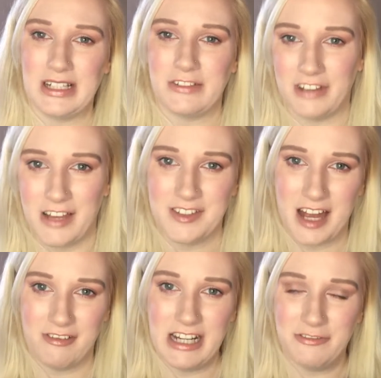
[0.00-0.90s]
as a
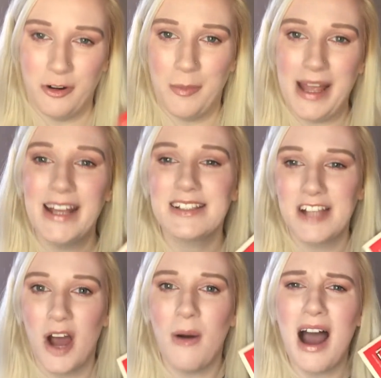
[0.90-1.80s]
5-star read for me.
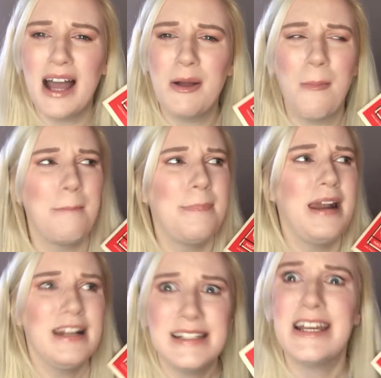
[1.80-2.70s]
So I
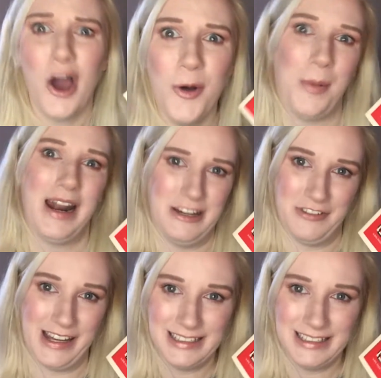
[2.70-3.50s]
bloody hope I love it.